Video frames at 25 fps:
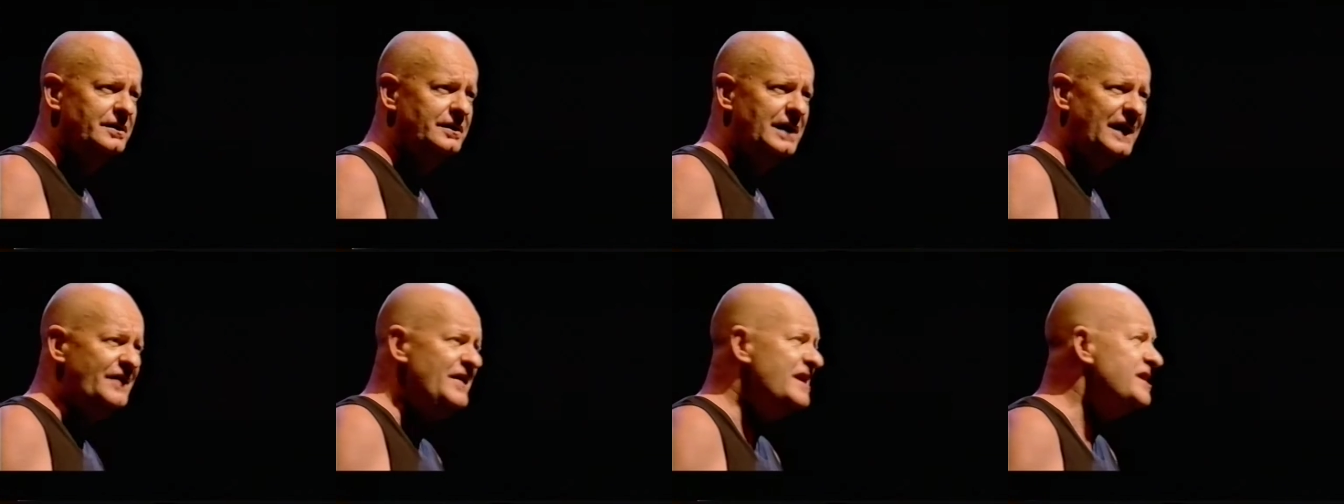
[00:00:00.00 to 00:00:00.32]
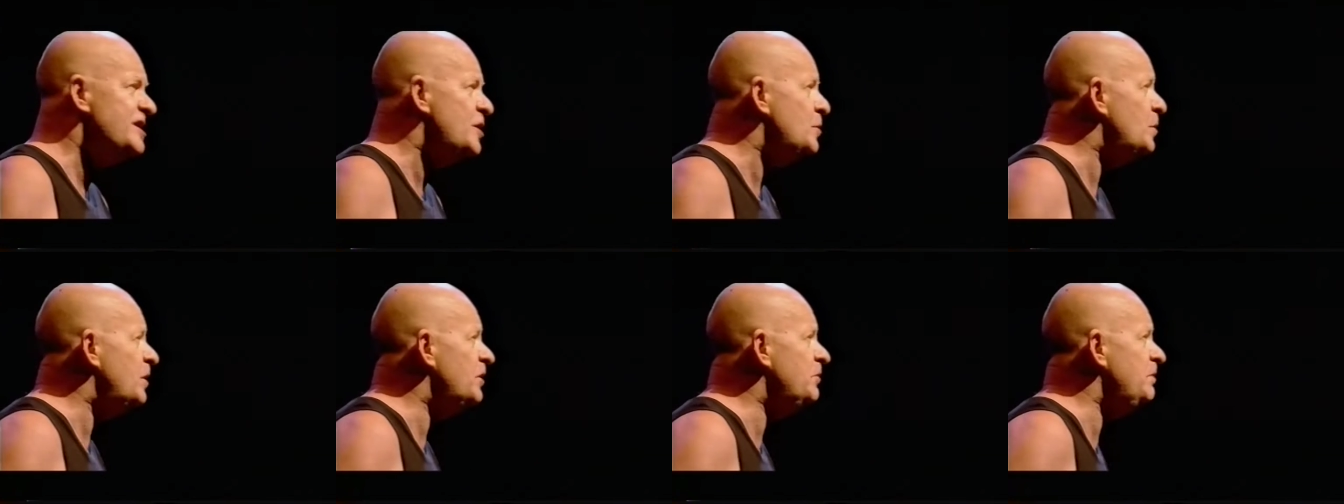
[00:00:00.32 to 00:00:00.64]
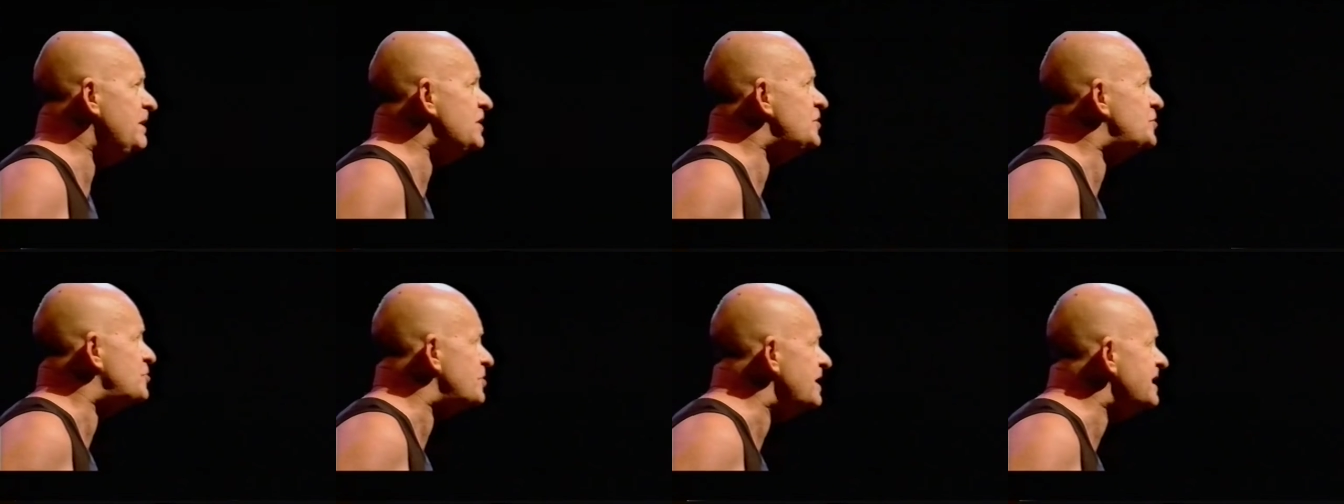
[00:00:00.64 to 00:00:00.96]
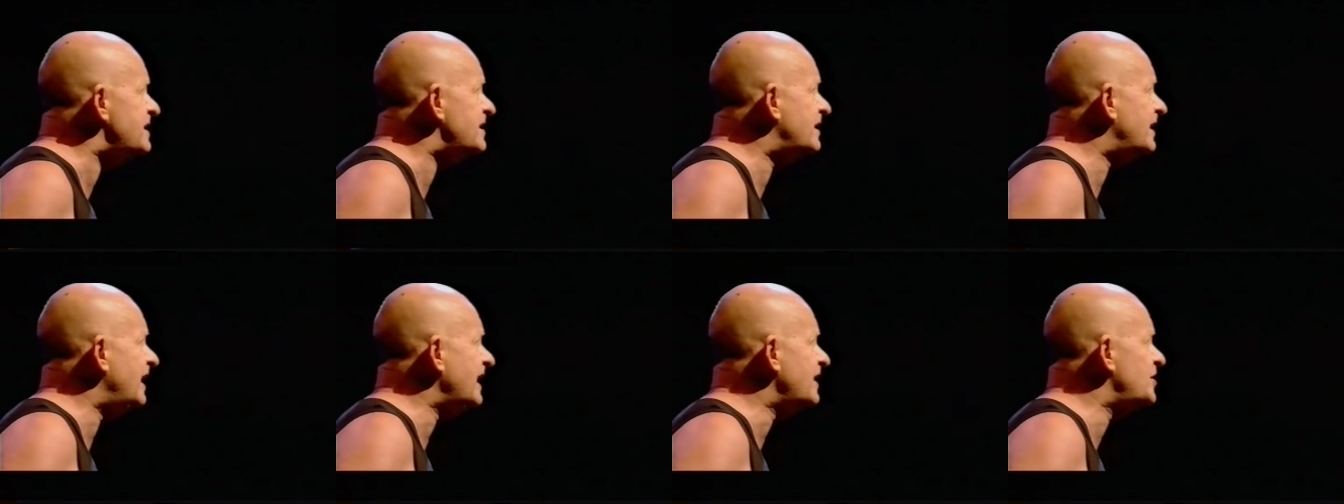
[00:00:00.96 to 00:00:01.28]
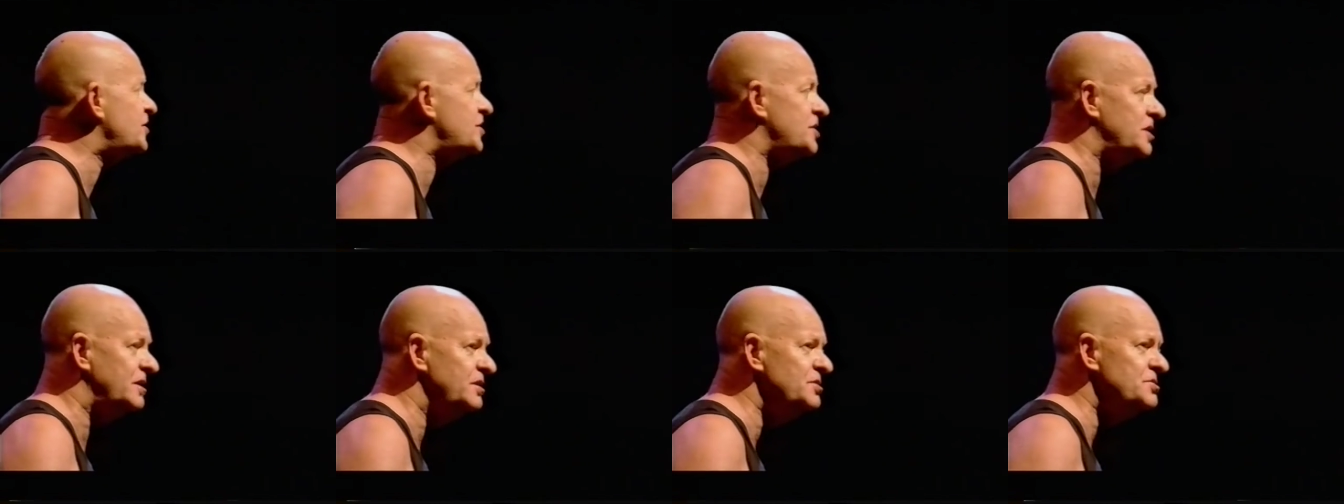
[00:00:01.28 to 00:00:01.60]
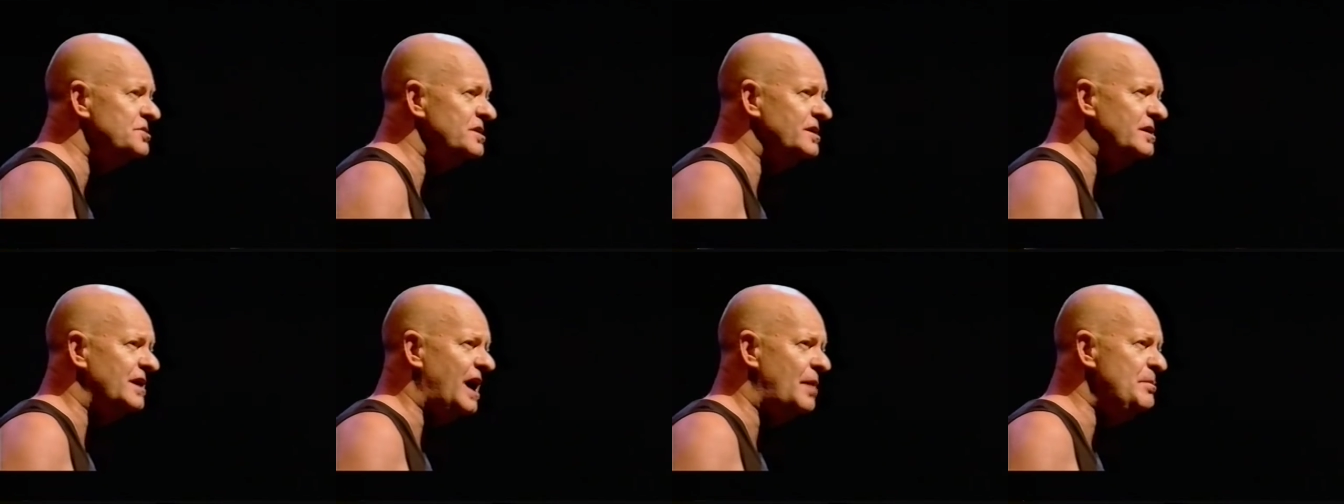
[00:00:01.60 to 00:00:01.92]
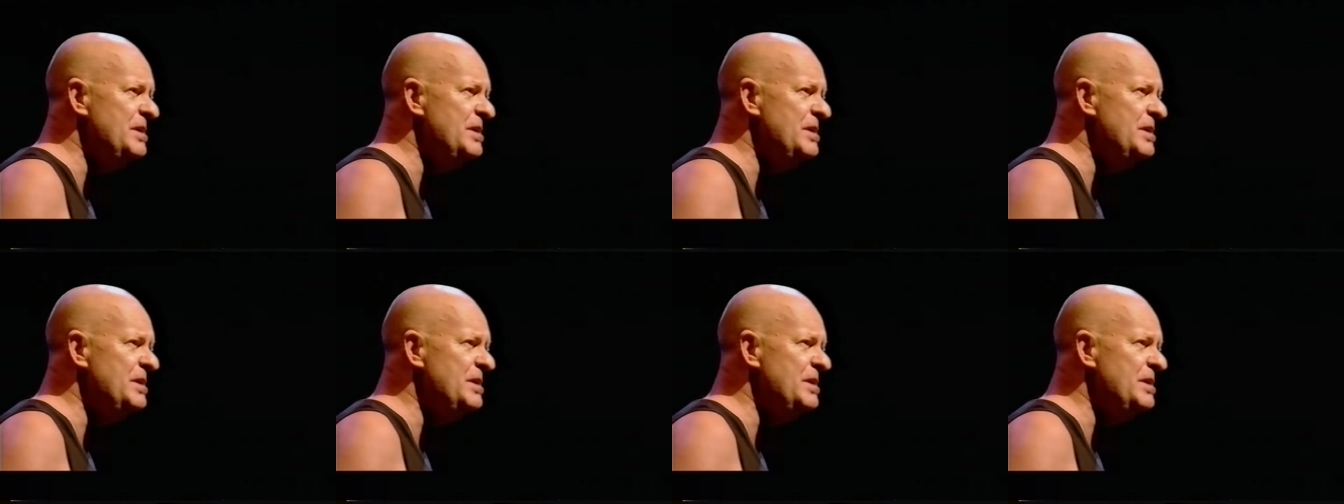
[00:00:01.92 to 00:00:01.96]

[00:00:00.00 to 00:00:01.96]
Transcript: And they don't want to be treated like children.